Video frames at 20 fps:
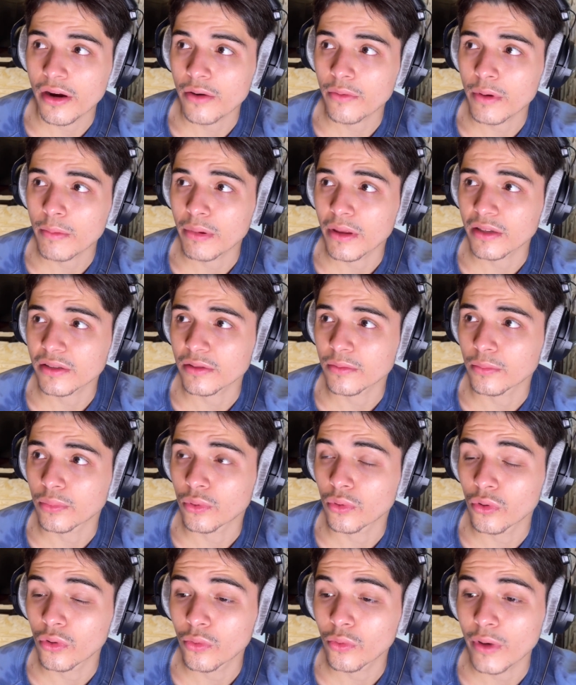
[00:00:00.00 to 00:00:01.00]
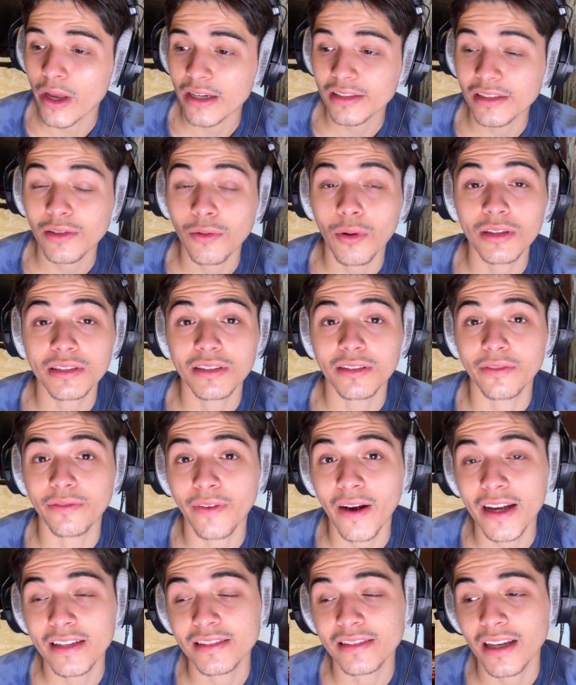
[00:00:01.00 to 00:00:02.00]
We played some pool. We actually watched the
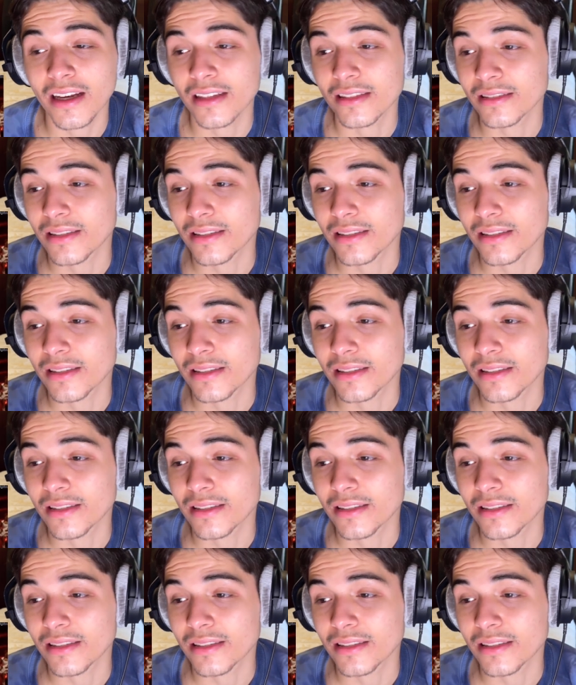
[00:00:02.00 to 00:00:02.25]
fights, guys.